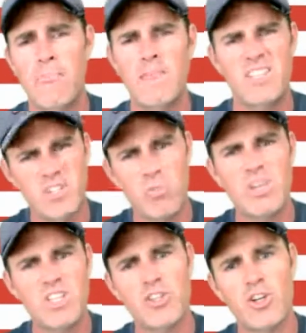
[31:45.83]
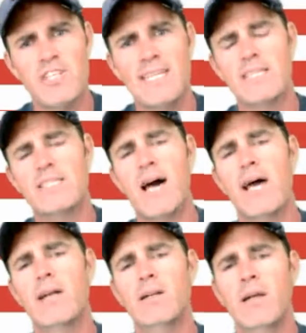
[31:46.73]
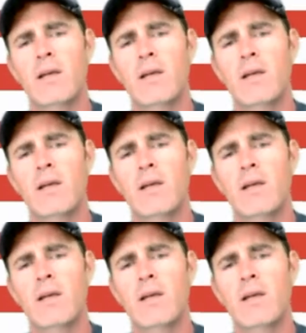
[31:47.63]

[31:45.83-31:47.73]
when you start to get tired